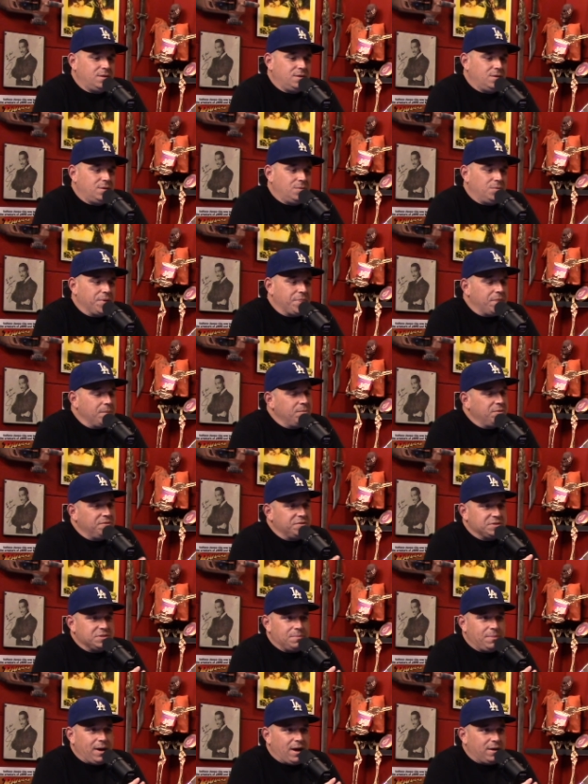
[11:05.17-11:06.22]
what the
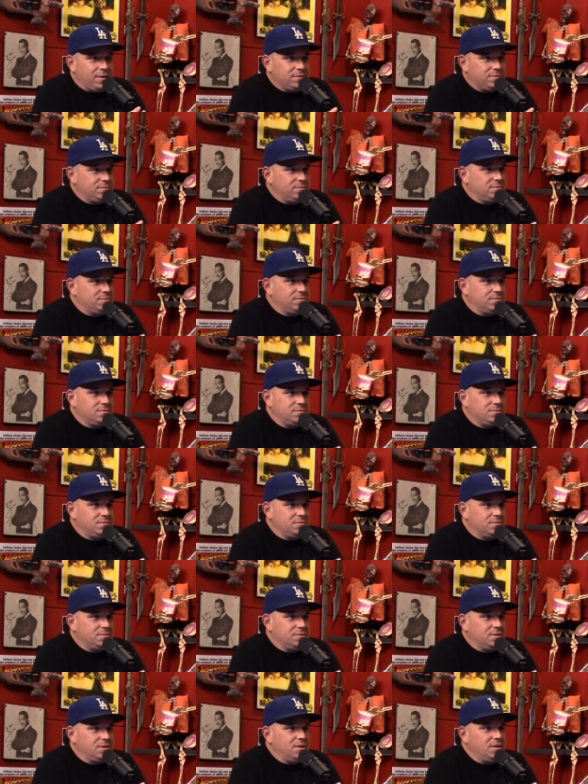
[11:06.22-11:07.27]
movie's about,
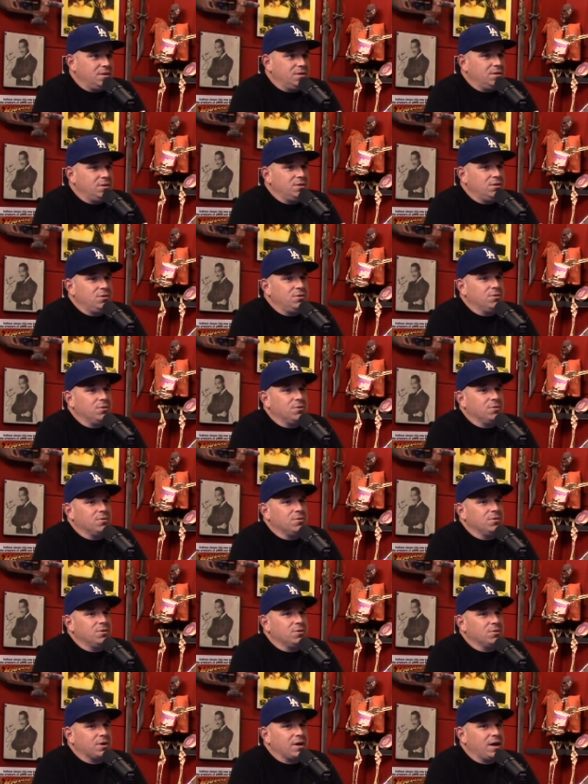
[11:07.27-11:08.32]

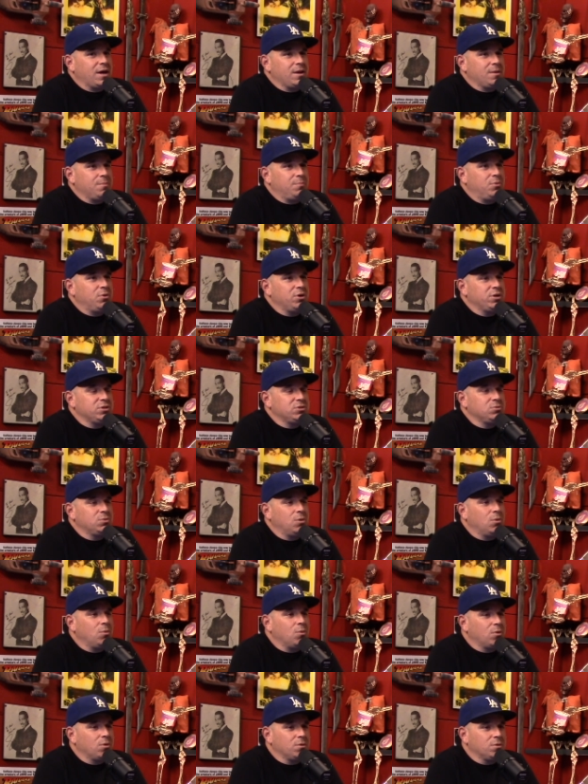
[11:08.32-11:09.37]
you're kind of put into a
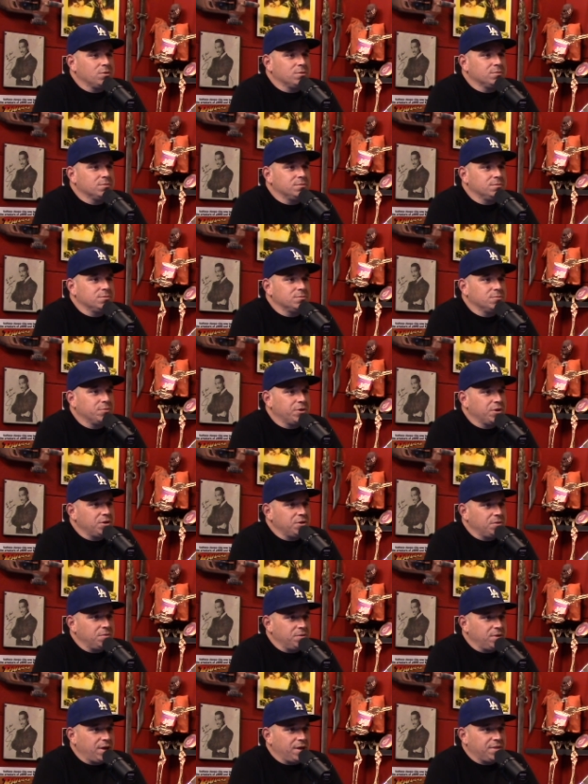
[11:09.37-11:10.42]
world where you
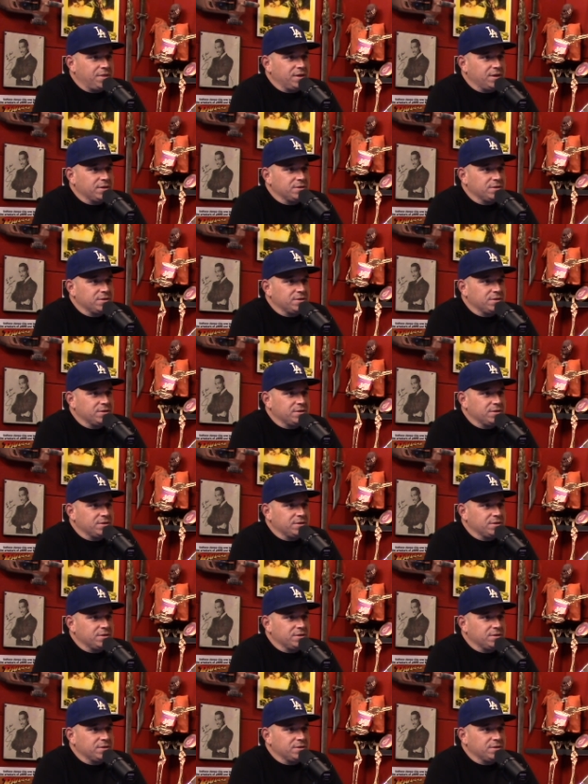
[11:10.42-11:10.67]
know nothing.